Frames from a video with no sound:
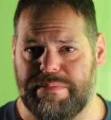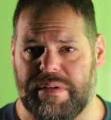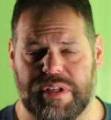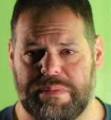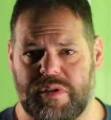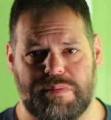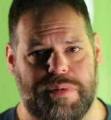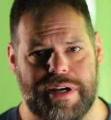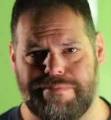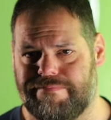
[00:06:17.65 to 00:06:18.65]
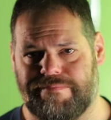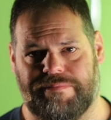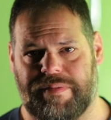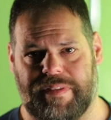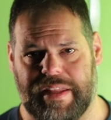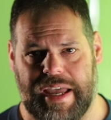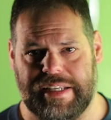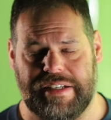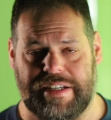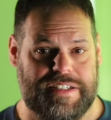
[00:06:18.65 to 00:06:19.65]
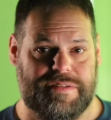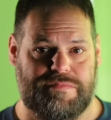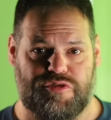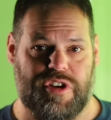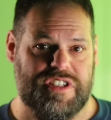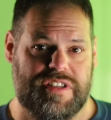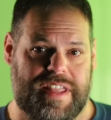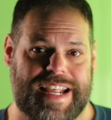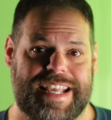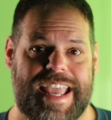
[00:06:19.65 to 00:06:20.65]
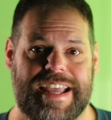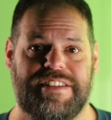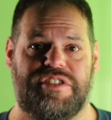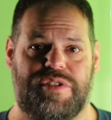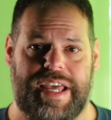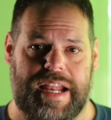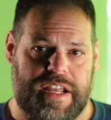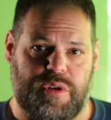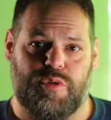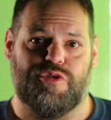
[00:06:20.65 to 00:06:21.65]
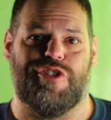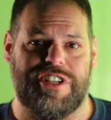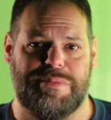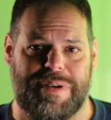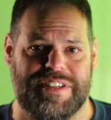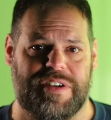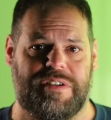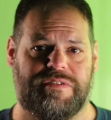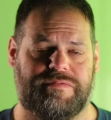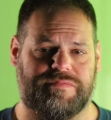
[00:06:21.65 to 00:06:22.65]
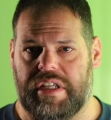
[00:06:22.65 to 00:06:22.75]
But for the most part, I, I just trust that I can't do that. I don't trust myself.